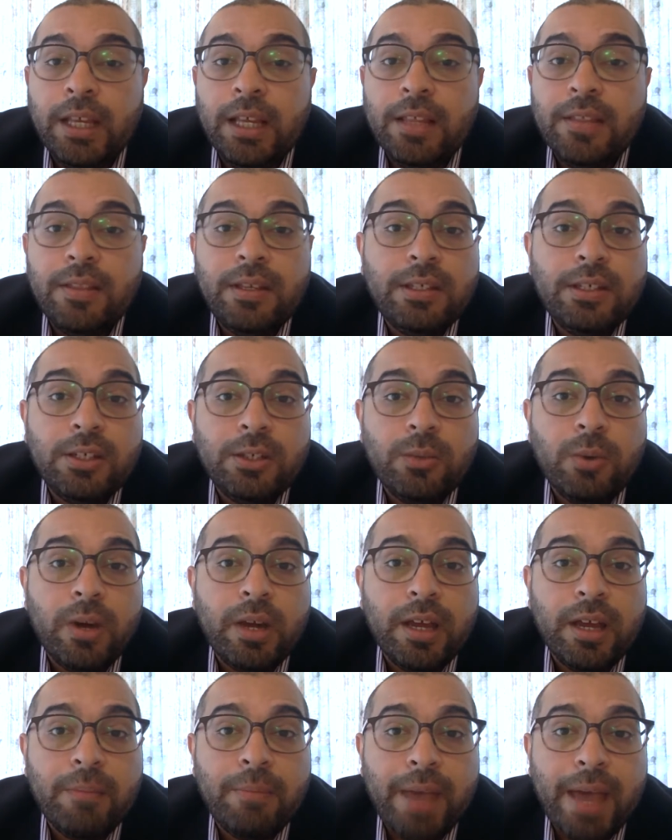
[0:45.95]
This is
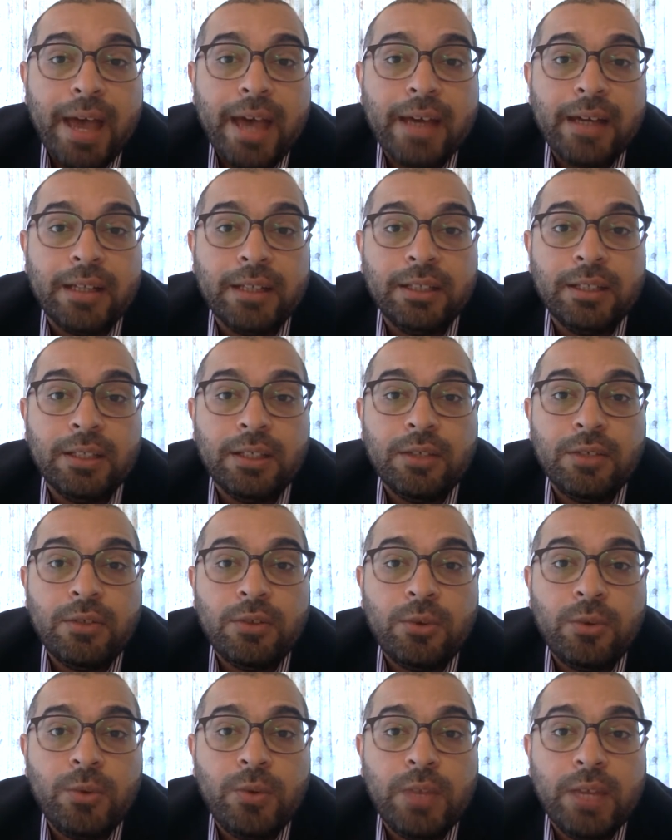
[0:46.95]
quite apparent
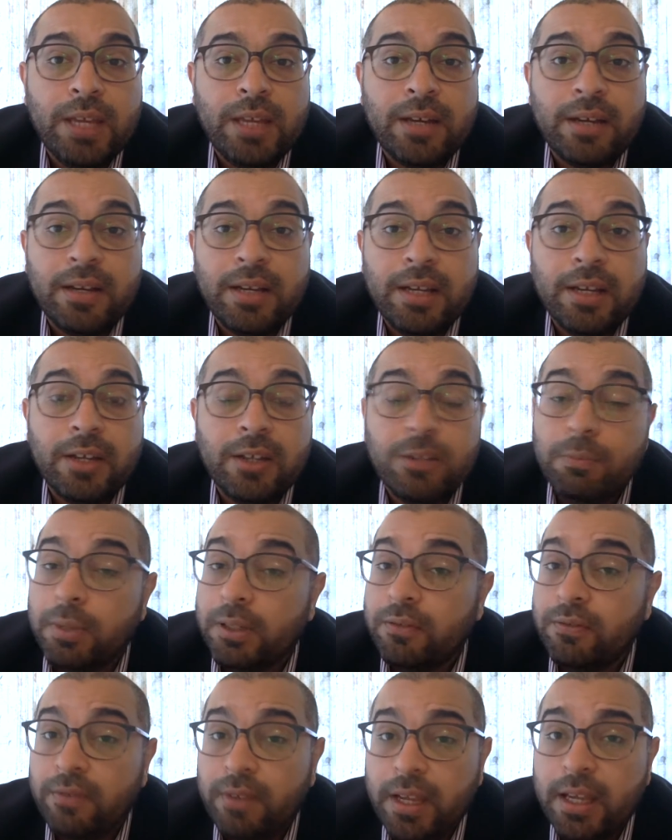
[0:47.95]
through their rigorous
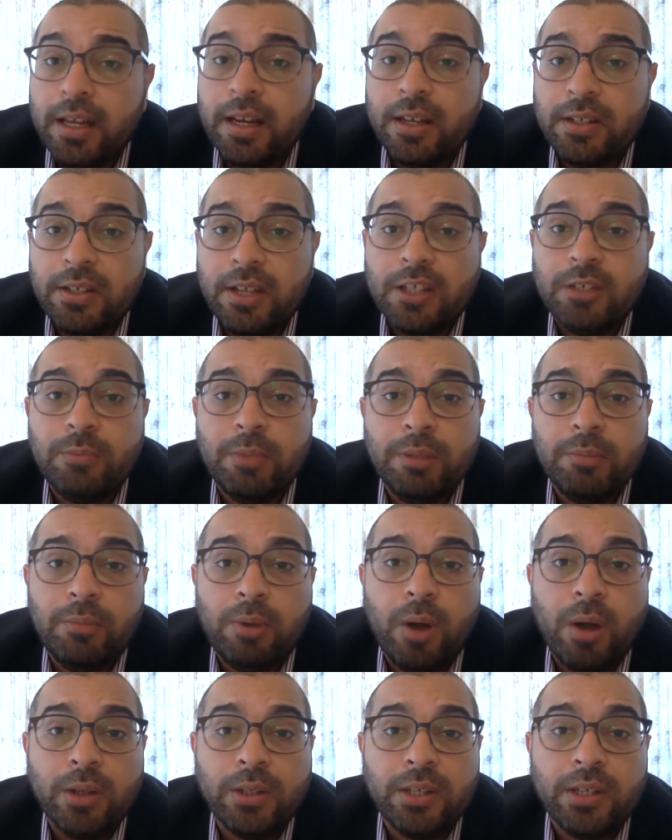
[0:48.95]
but fair assessment
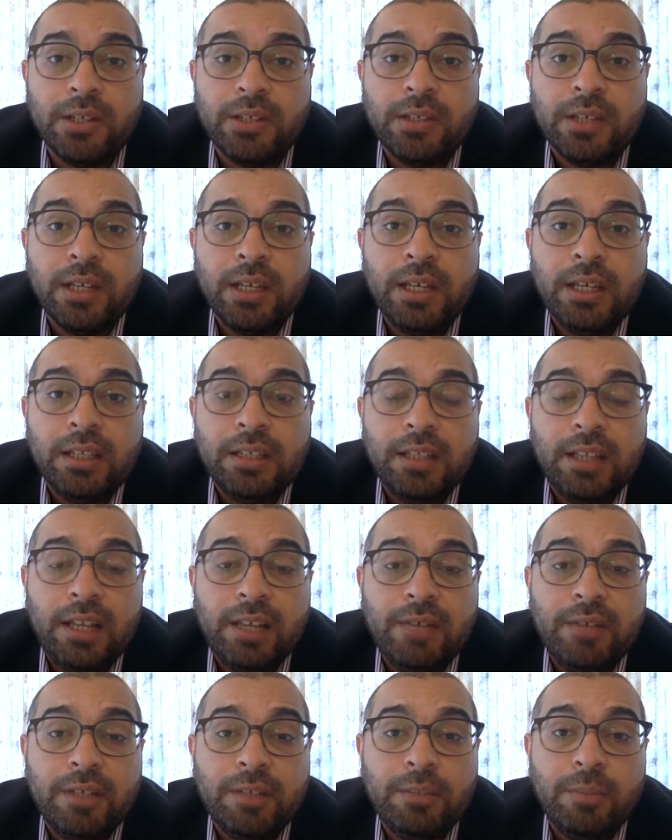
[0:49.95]
process
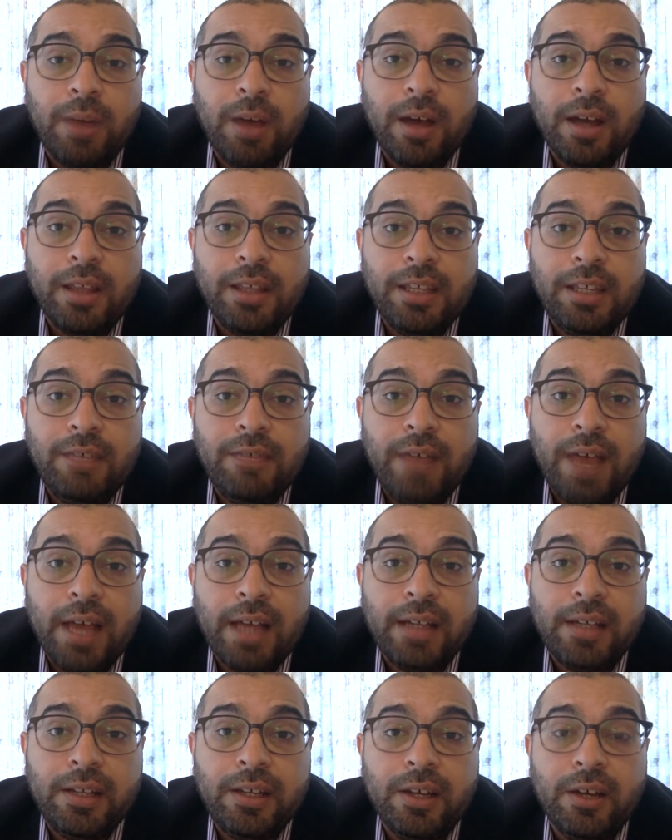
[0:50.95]
delivered by the
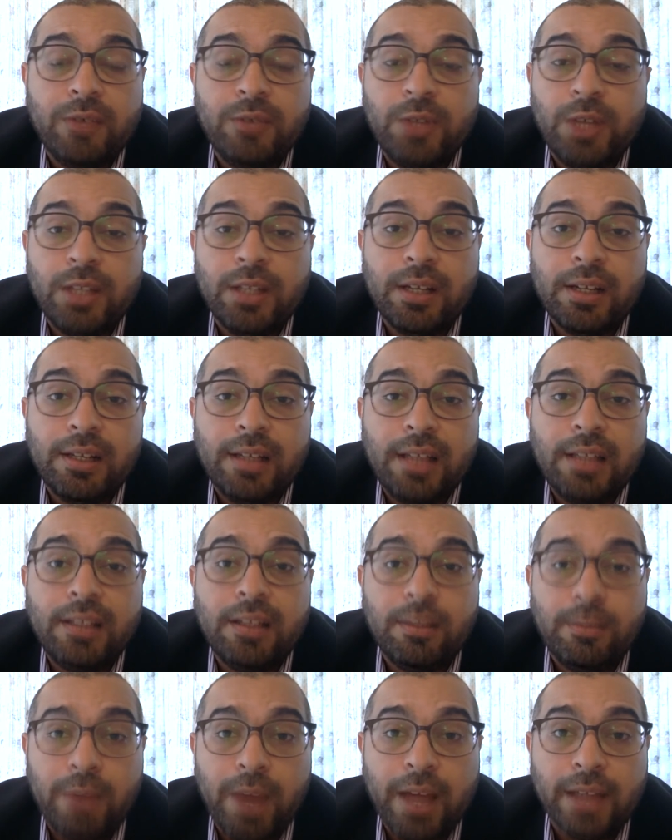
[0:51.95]
Faculty of General
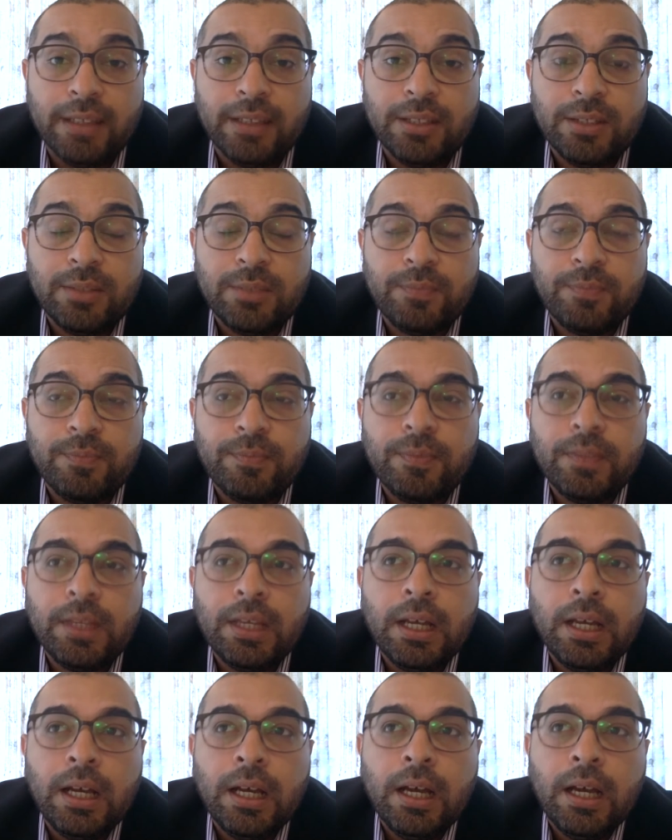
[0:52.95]
Dental Practice.
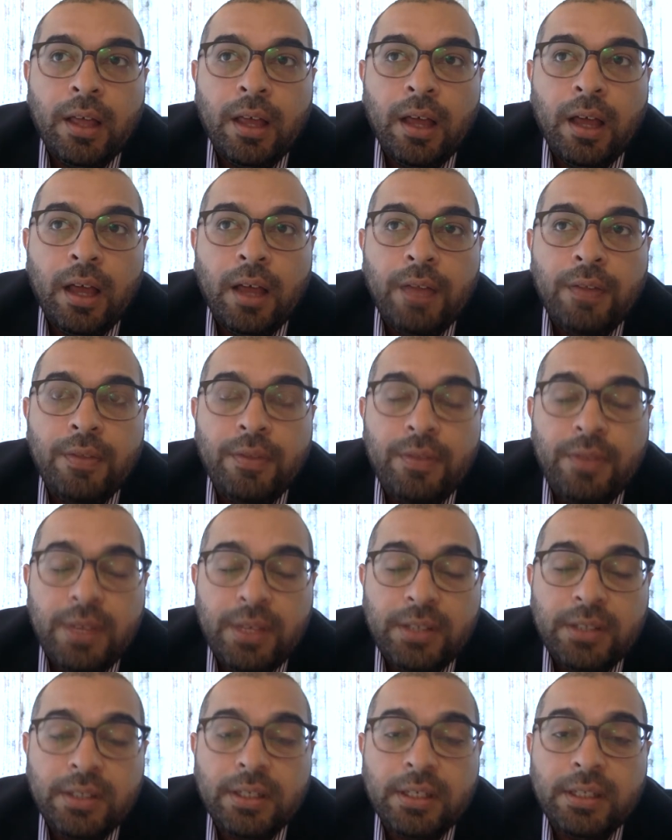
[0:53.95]

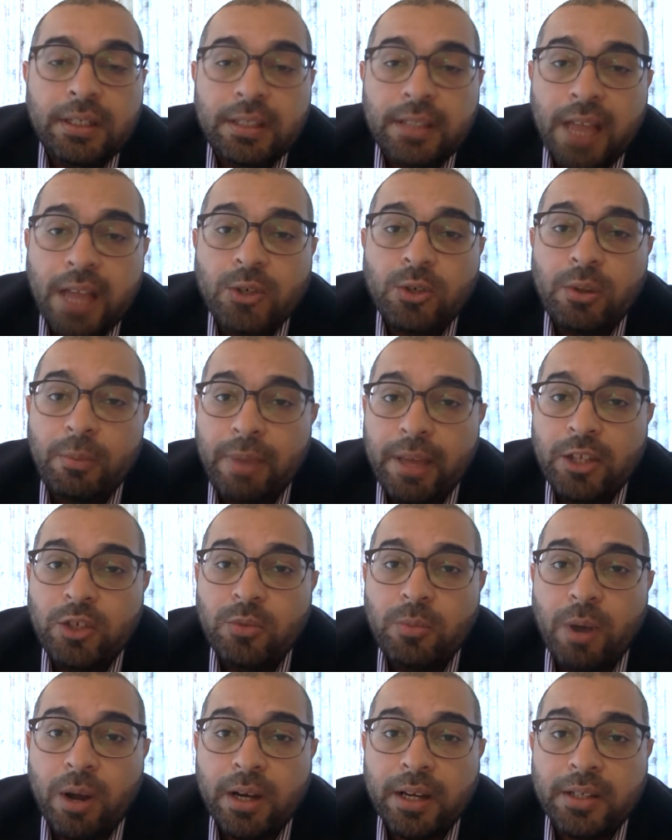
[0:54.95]
This international
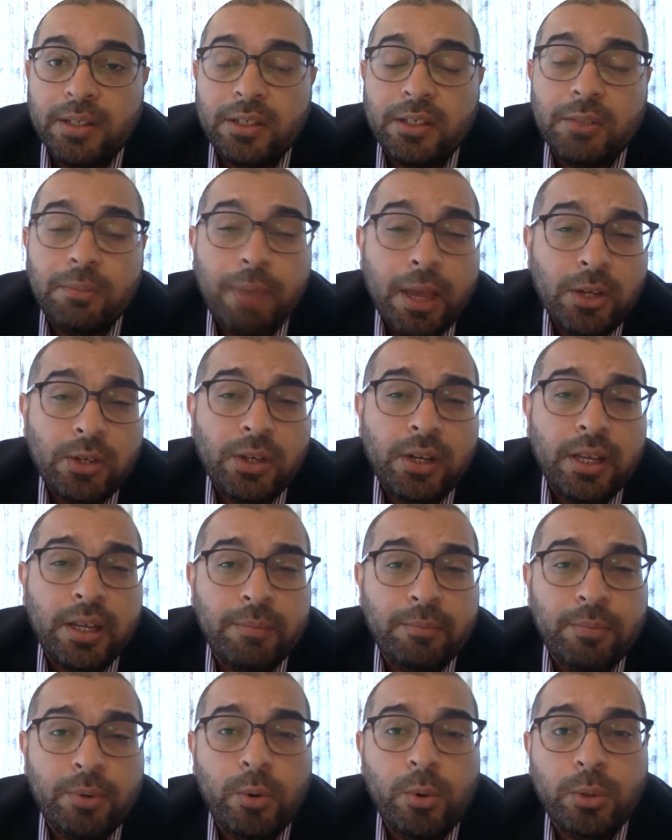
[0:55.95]
benchmark is especially
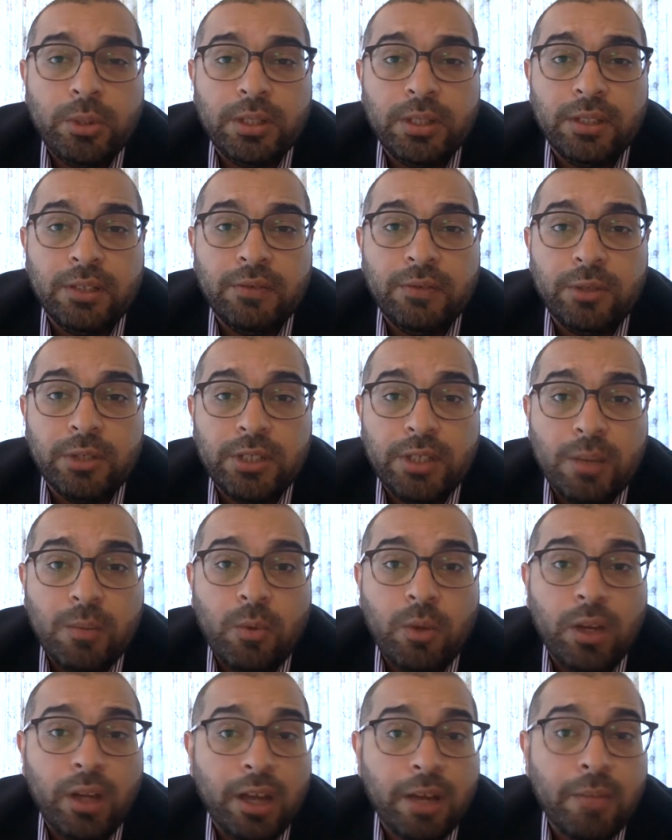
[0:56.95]
important for
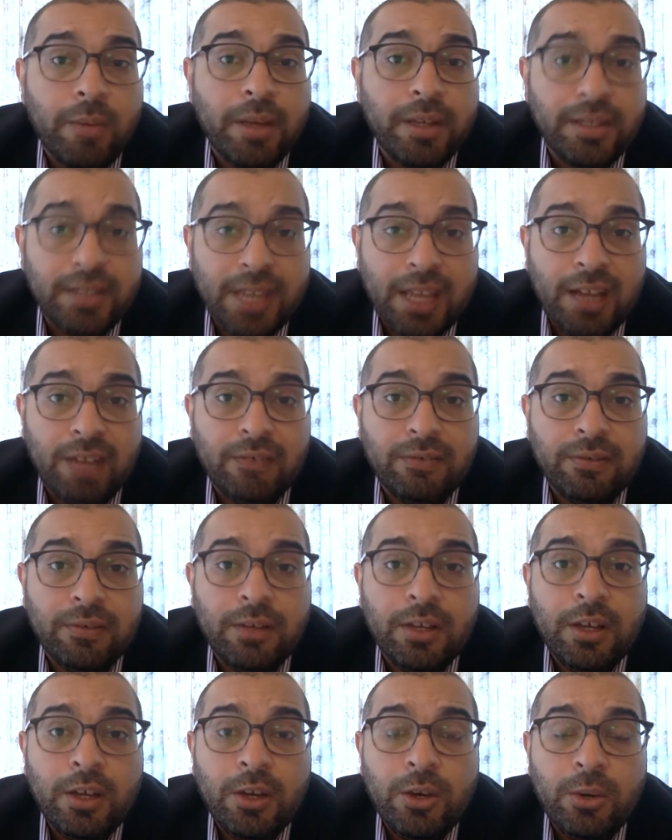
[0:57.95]
someone like myself,
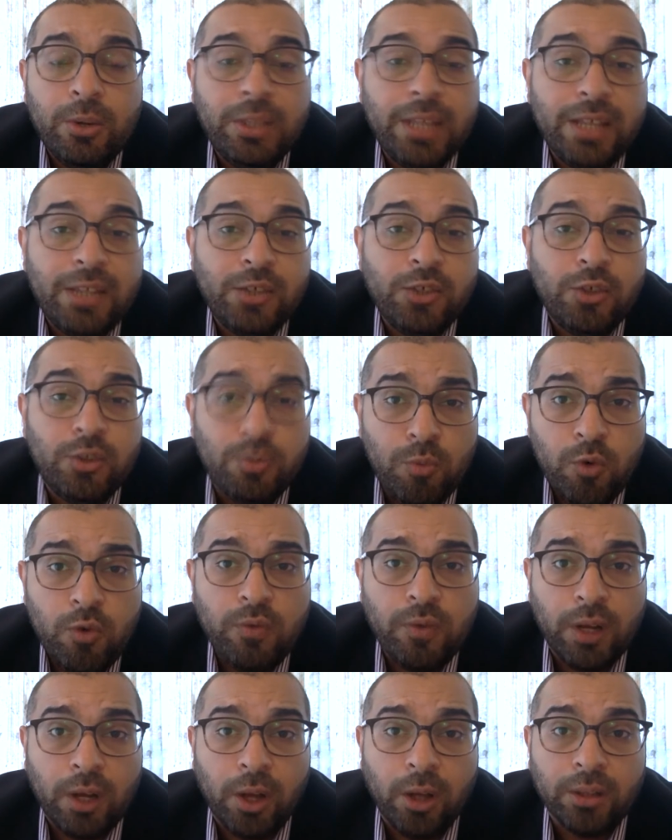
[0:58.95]
who tends to
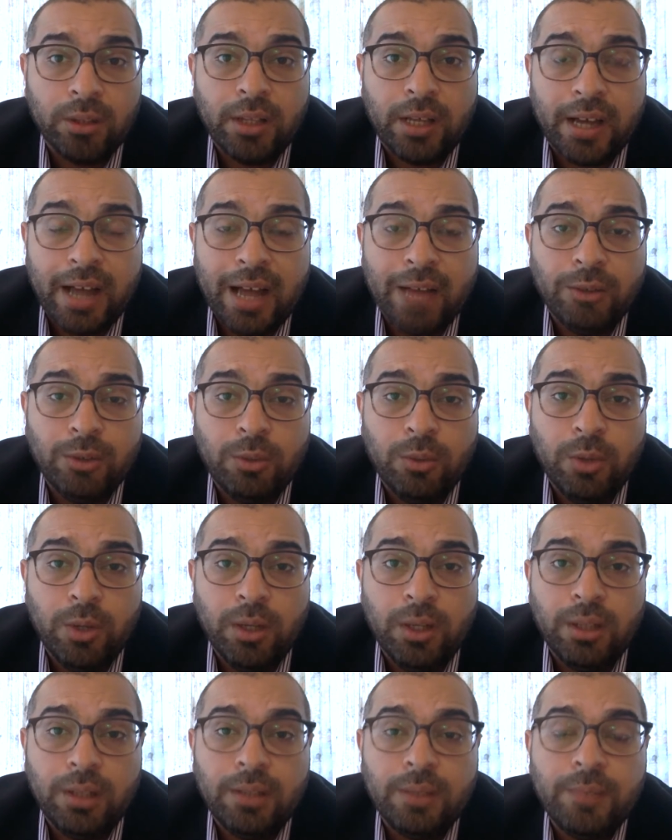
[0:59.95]
move a lot around the
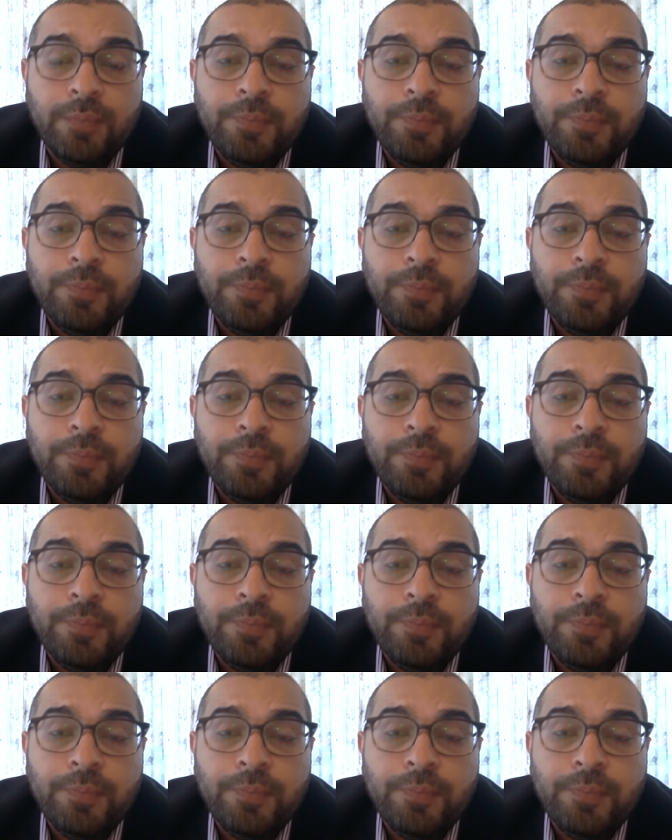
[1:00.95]
world.